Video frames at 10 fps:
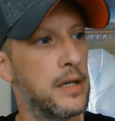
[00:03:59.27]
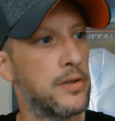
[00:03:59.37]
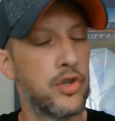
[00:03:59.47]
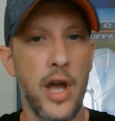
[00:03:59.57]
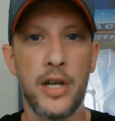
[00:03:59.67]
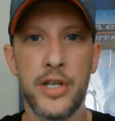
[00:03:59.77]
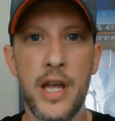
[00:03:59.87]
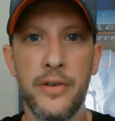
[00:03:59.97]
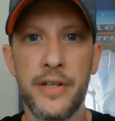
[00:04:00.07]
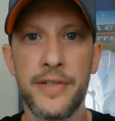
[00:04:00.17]
Josh
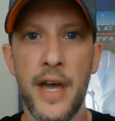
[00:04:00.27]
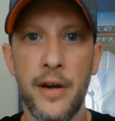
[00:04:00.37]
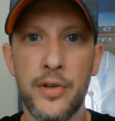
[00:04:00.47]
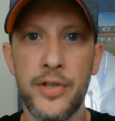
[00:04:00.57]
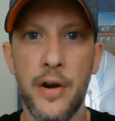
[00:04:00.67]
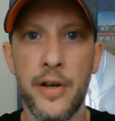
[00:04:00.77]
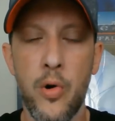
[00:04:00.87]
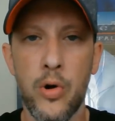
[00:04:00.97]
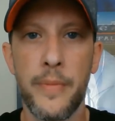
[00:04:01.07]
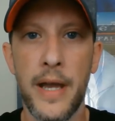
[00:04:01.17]
Allen is not our starting
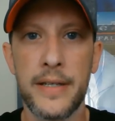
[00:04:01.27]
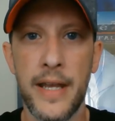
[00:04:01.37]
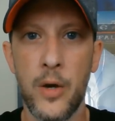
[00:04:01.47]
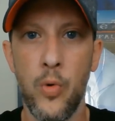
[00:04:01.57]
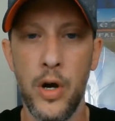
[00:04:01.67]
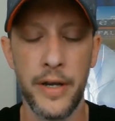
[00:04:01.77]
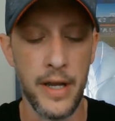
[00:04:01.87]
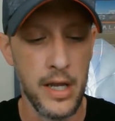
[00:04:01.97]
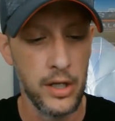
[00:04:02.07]
quarterback day one.